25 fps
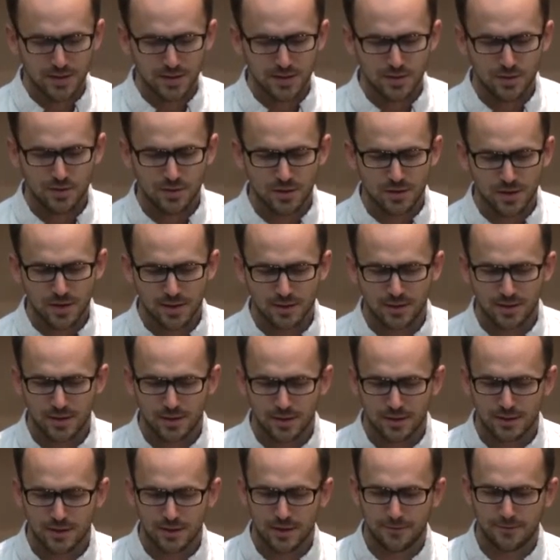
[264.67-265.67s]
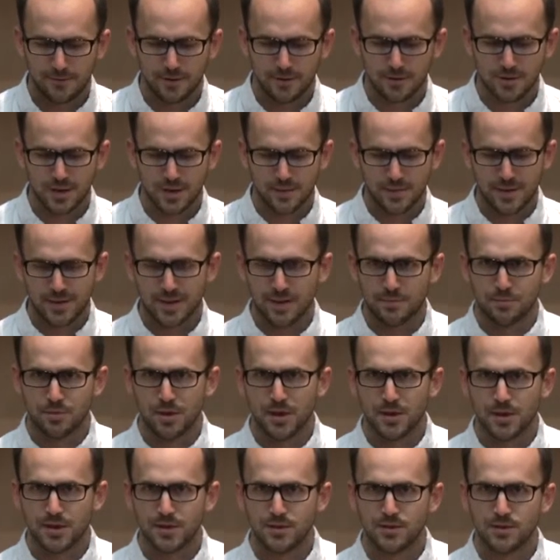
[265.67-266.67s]
So you can then, if you're trying to make a
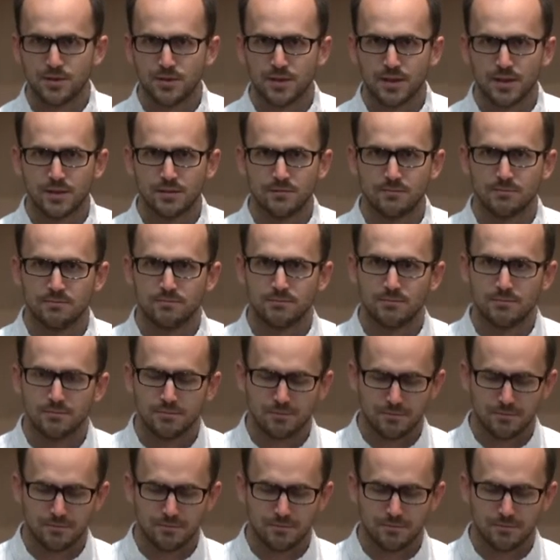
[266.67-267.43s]
product, you can